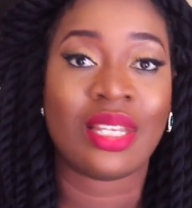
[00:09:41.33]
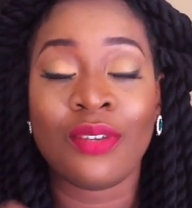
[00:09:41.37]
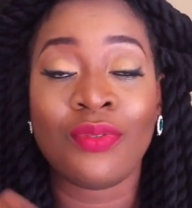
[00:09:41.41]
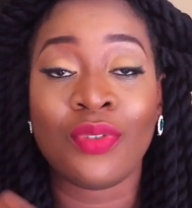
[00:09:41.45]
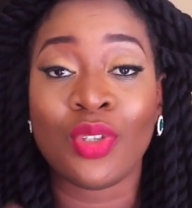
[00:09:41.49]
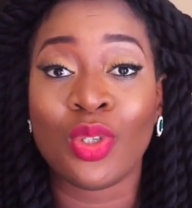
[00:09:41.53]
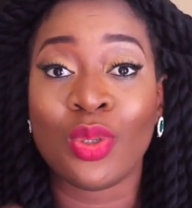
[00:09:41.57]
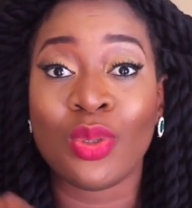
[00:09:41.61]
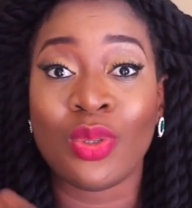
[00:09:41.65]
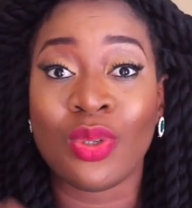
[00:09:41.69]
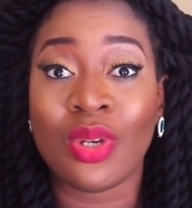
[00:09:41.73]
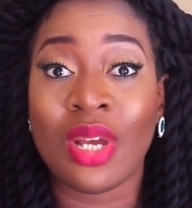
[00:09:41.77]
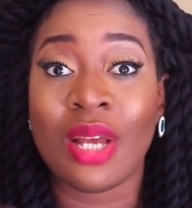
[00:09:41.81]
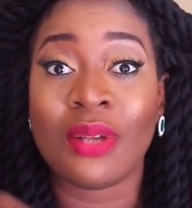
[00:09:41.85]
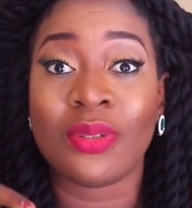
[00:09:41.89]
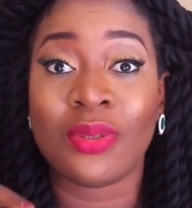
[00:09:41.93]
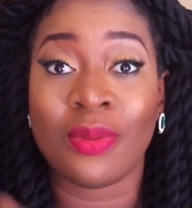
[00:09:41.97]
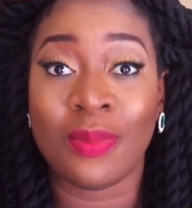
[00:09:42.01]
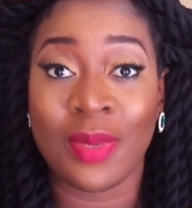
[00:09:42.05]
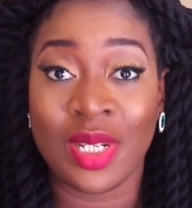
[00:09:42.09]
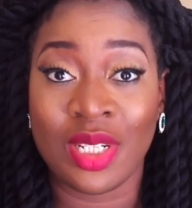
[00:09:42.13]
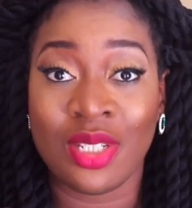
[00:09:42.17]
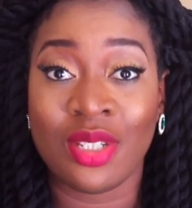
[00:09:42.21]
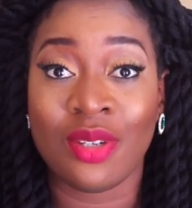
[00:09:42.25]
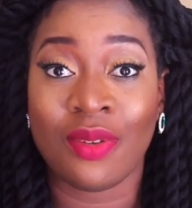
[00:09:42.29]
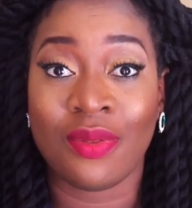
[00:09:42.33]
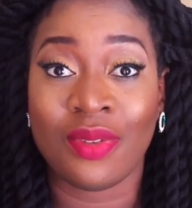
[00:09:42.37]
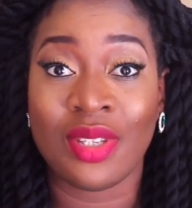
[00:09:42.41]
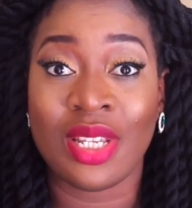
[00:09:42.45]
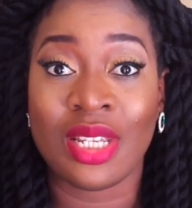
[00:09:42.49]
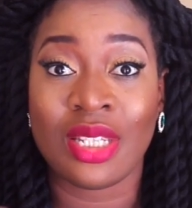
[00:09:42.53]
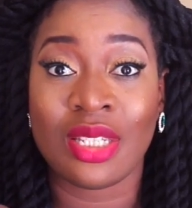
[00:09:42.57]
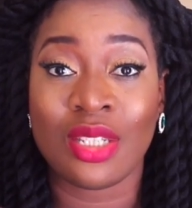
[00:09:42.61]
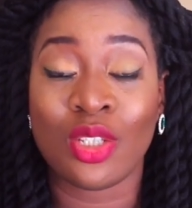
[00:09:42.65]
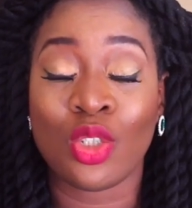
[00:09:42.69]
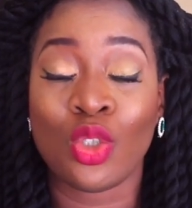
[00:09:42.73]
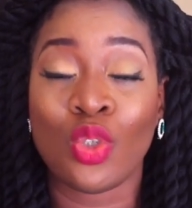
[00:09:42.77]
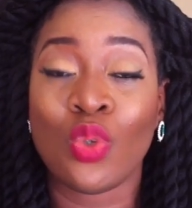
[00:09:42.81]
If you don't know how to manage your
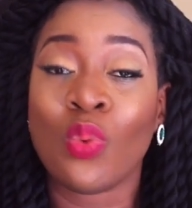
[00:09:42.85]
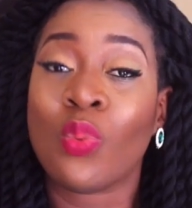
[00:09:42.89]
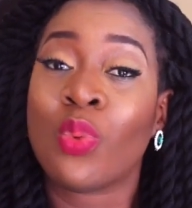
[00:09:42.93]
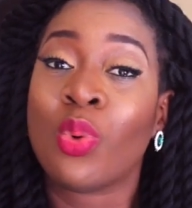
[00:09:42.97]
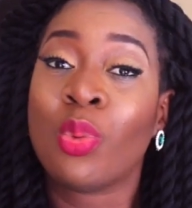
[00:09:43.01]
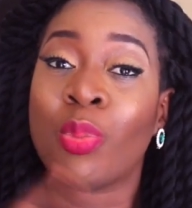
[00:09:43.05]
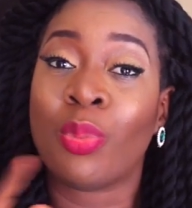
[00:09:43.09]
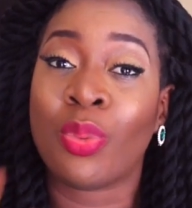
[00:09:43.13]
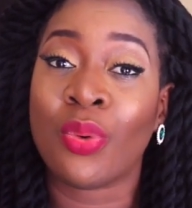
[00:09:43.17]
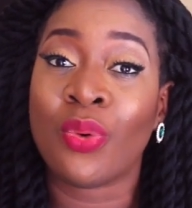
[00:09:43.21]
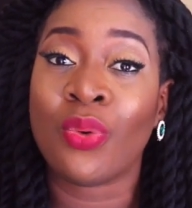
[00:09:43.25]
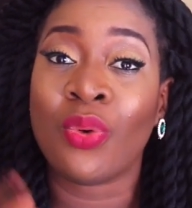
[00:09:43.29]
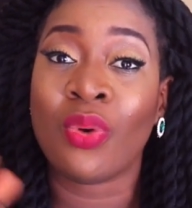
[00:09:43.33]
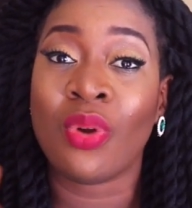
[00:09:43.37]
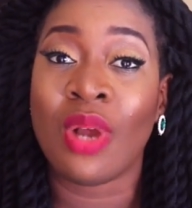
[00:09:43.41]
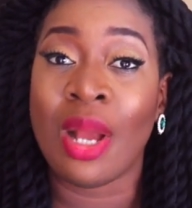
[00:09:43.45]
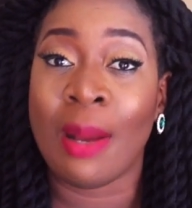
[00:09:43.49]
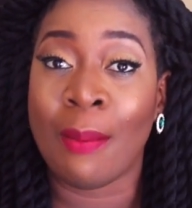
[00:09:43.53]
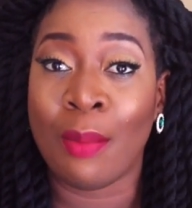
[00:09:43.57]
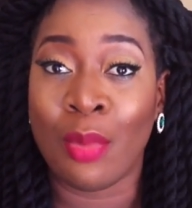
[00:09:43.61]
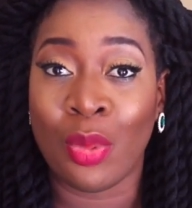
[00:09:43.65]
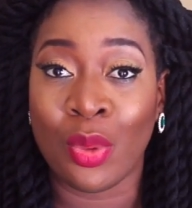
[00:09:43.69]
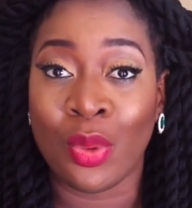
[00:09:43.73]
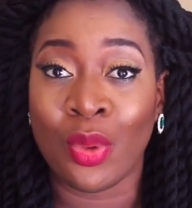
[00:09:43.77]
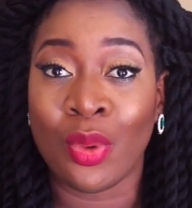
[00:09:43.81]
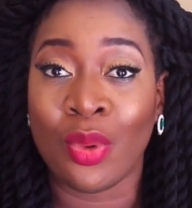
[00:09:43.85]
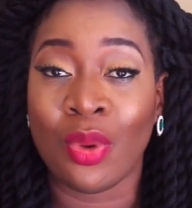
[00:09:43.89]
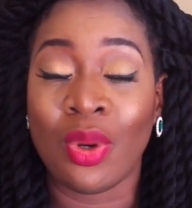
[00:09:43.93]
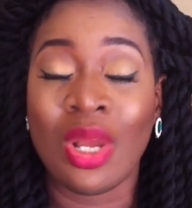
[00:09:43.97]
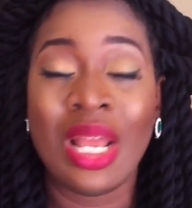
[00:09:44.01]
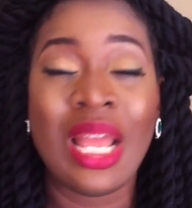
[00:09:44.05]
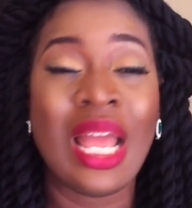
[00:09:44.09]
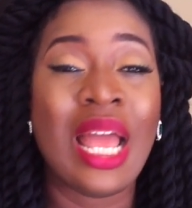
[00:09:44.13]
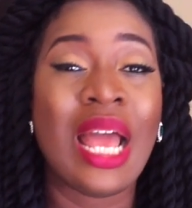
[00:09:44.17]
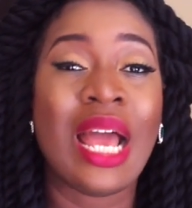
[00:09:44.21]
finances, you will borrow and borrow.